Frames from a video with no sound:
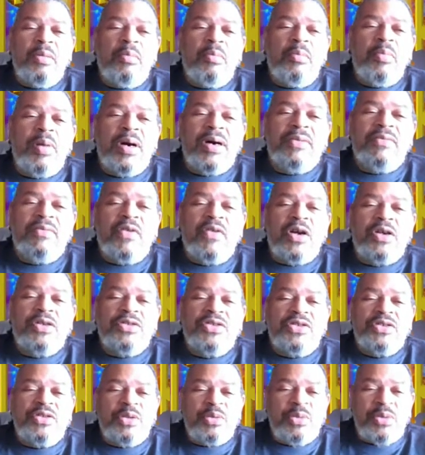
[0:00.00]
But
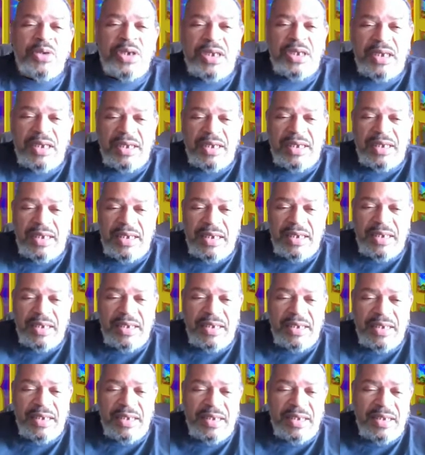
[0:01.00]
verse 3
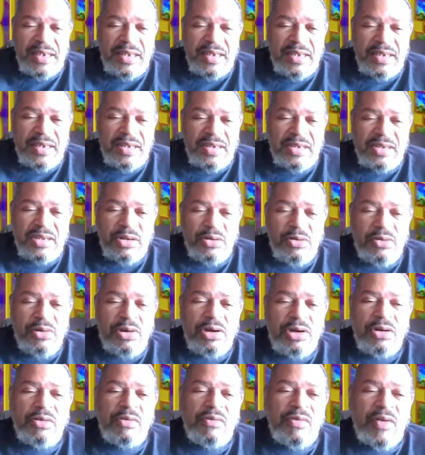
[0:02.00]
is the
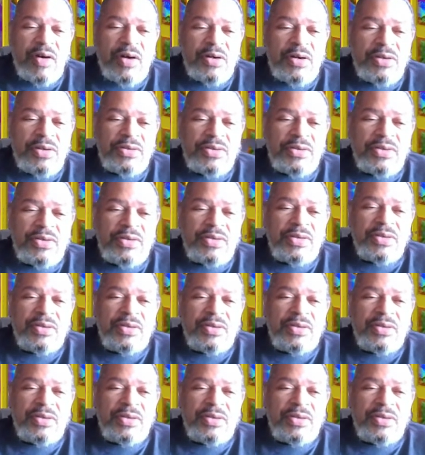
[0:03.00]
critical verse.